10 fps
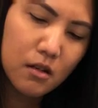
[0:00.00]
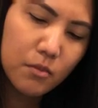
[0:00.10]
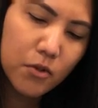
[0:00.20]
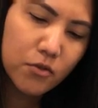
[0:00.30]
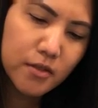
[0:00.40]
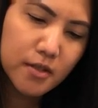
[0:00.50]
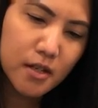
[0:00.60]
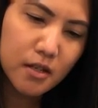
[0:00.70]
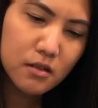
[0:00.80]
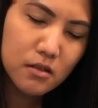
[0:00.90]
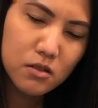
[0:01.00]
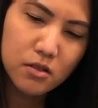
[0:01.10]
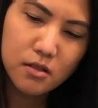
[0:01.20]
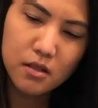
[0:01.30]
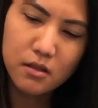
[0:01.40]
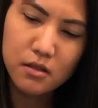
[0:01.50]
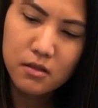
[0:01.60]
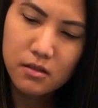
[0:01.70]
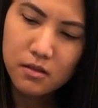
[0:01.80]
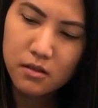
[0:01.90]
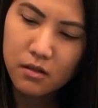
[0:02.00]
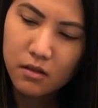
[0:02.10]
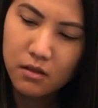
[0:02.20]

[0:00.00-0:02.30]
on both sides, just like this.